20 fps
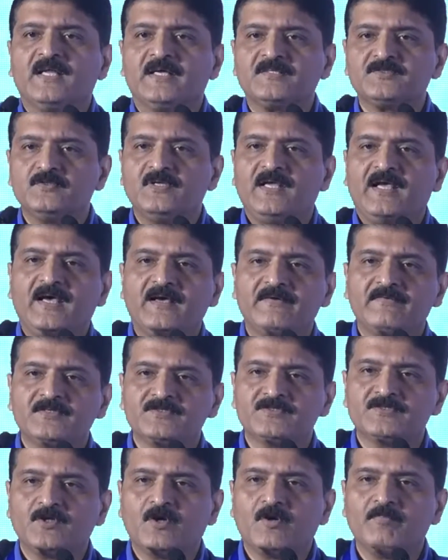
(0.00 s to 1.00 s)
actually have a
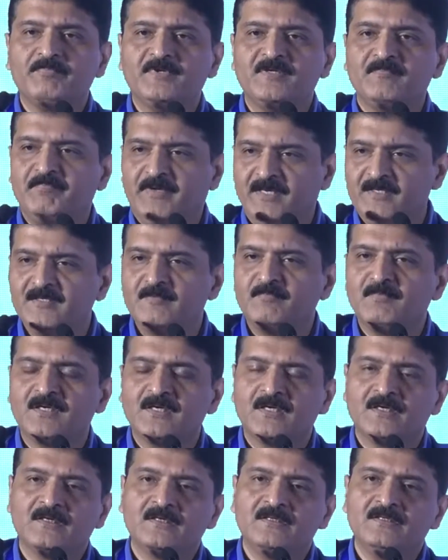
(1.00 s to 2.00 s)
shop in
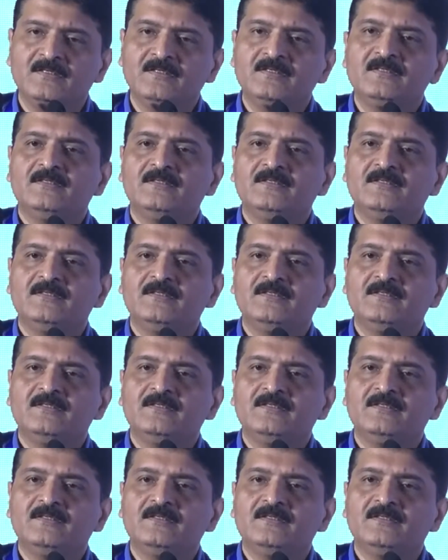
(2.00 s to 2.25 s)
Perlamanna,